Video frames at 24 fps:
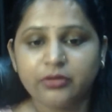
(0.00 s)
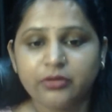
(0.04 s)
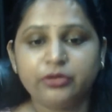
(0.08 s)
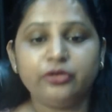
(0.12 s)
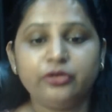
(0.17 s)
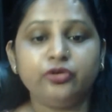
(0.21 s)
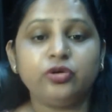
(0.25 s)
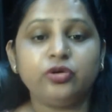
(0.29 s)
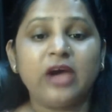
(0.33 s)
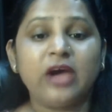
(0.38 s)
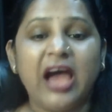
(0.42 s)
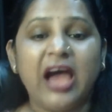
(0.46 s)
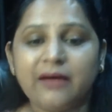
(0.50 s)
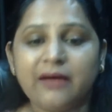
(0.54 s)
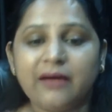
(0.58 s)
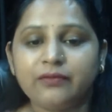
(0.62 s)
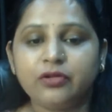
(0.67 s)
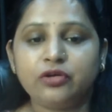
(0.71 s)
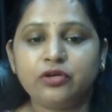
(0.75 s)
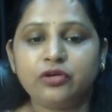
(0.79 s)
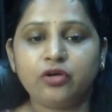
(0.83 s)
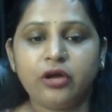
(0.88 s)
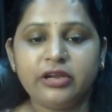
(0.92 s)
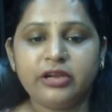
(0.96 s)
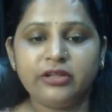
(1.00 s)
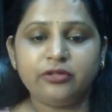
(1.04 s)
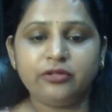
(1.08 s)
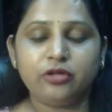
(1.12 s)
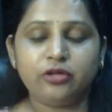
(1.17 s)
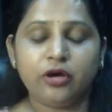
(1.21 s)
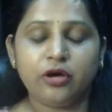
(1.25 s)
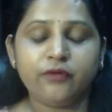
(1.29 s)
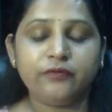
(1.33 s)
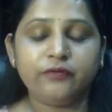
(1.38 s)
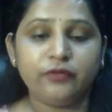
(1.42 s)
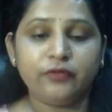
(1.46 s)
do you have the knowledge
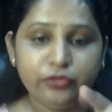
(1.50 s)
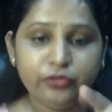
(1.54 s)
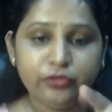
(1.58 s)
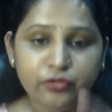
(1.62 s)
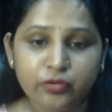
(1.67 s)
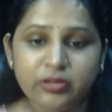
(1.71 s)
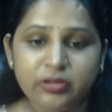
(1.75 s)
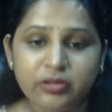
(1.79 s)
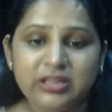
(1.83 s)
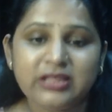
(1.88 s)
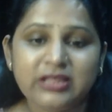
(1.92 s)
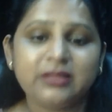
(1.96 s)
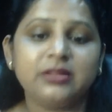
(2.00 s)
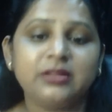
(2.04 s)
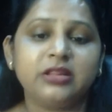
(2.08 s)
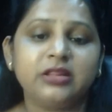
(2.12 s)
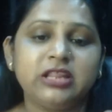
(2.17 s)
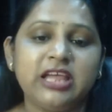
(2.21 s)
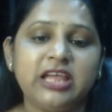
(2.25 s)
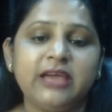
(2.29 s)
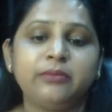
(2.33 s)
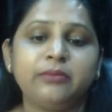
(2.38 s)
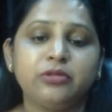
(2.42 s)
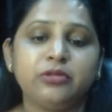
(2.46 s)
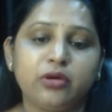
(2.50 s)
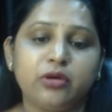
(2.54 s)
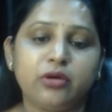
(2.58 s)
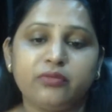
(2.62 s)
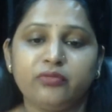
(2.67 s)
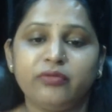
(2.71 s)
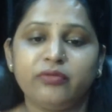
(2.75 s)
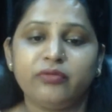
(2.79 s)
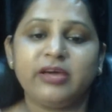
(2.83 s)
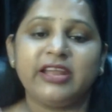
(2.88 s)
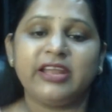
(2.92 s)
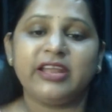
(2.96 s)
of using same
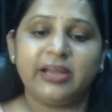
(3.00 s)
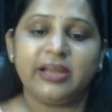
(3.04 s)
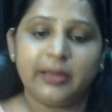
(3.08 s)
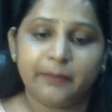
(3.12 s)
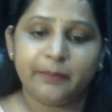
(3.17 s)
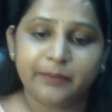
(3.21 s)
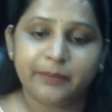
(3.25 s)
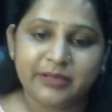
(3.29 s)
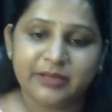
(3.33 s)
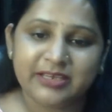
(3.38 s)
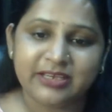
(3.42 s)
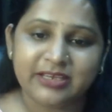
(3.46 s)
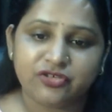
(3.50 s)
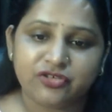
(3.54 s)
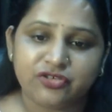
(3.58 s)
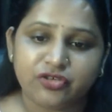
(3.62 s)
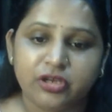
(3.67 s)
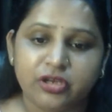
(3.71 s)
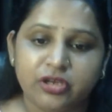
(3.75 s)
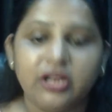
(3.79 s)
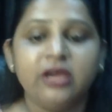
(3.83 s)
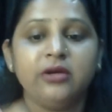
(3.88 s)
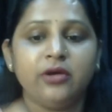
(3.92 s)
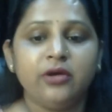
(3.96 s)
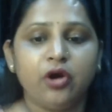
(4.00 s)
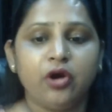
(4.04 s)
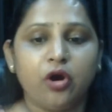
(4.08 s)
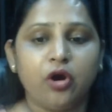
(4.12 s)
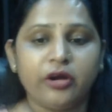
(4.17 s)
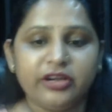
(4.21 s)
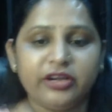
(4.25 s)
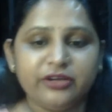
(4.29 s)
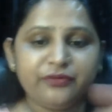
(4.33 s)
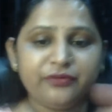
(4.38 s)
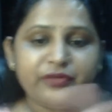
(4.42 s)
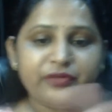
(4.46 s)
software and application
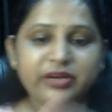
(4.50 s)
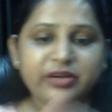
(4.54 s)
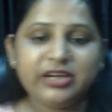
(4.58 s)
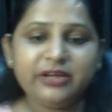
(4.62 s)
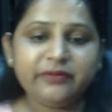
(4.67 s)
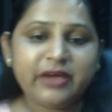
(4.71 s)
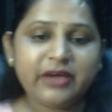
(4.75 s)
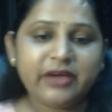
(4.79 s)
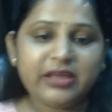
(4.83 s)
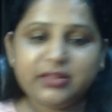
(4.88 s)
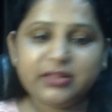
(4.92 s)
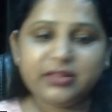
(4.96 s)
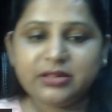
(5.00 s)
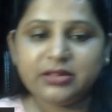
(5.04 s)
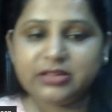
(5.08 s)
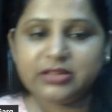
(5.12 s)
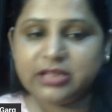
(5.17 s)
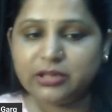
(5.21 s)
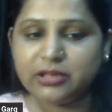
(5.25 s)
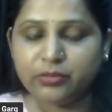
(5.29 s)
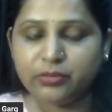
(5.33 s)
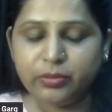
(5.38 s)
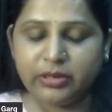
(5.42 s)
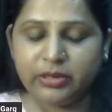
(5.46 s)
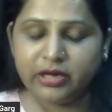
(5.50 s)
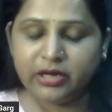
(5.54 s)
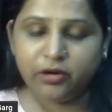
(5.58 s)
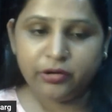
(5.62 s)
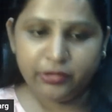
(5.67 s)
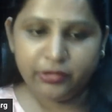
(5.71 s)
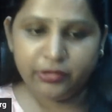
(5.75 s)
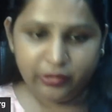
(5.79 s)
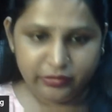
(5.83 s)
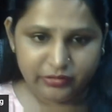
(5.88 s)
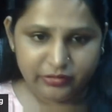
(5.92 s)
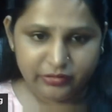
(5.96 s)
on different devices as well or
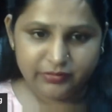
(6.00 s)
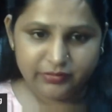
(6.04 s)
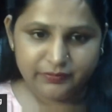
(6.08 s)
not?